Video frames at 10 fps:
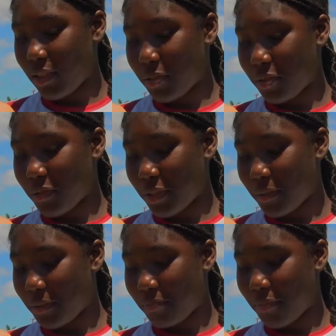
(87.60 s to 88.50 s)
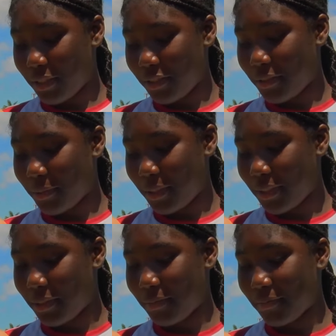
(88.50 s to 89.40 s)
Armstrong was pressuring me
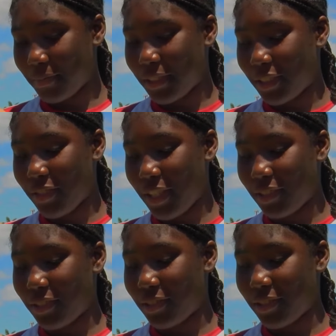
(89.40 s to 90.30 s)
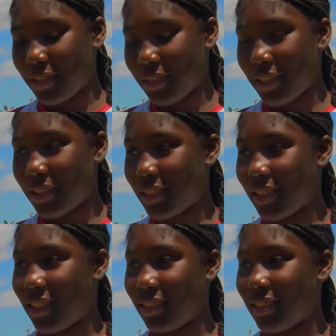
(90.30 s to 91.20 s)
to go track, so I just
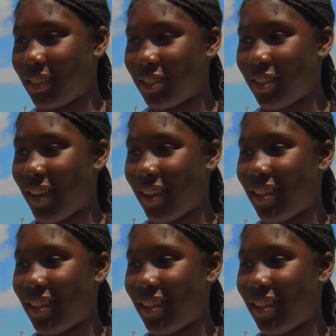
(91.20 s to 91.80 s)
had a good track.